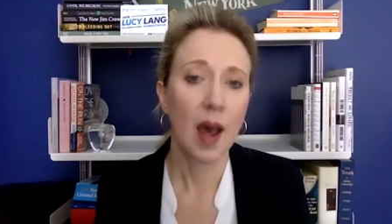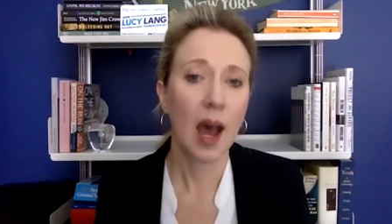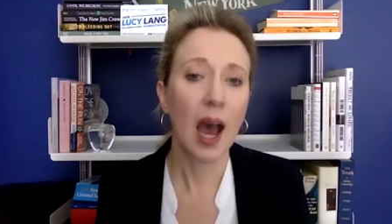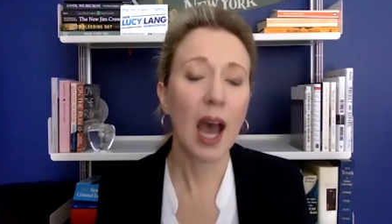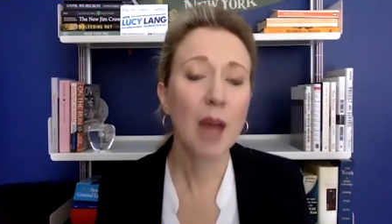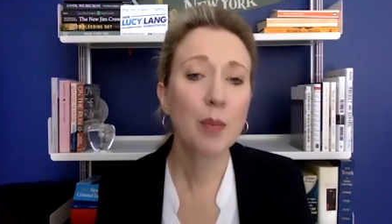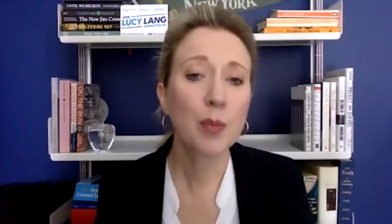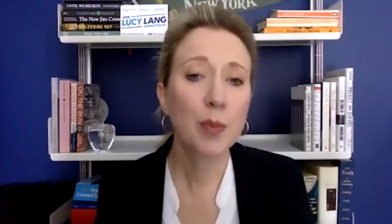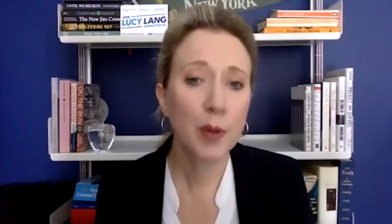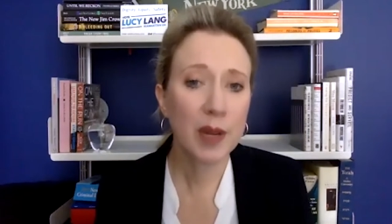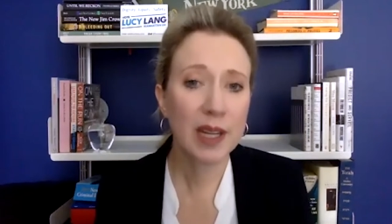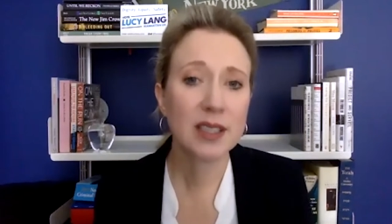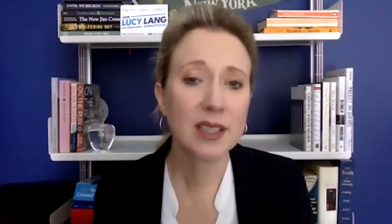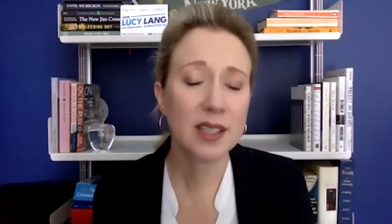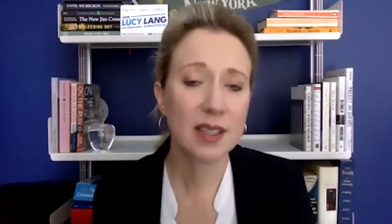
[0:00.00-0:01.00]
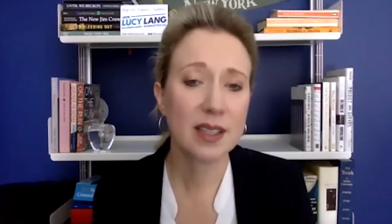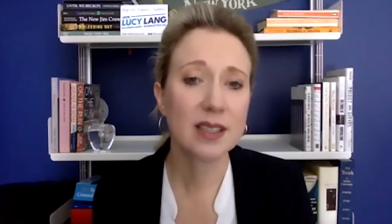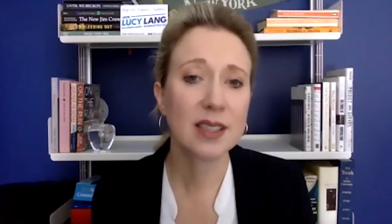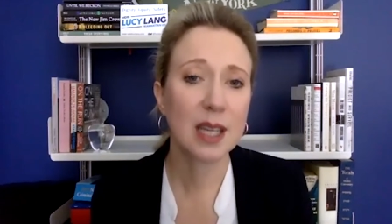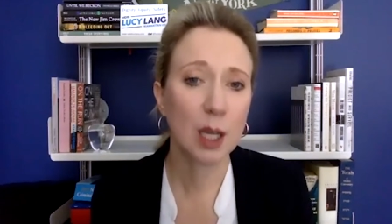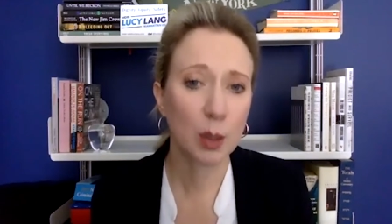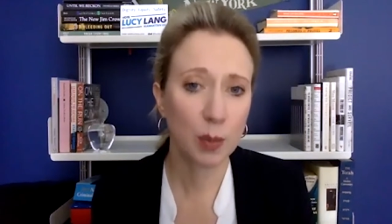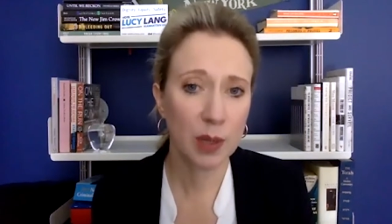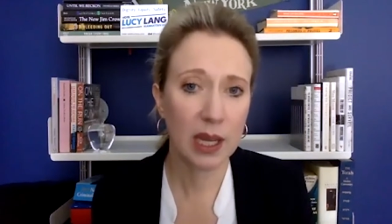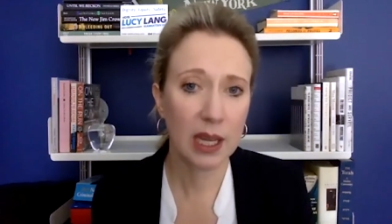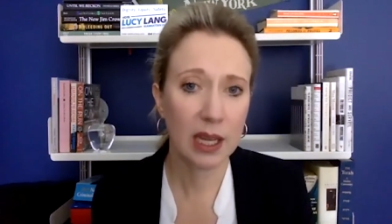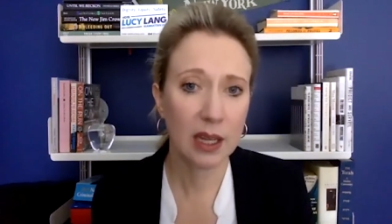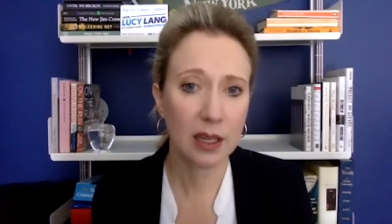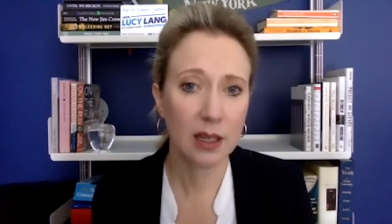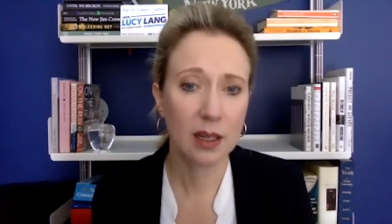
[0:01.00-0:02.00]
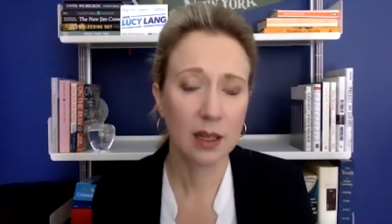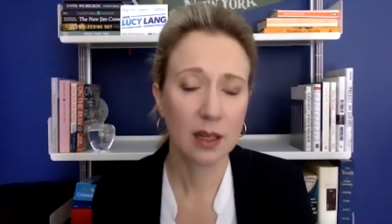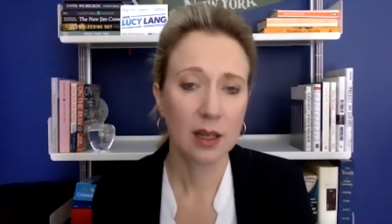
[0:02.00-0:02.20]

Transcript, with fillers: I bring to this campaign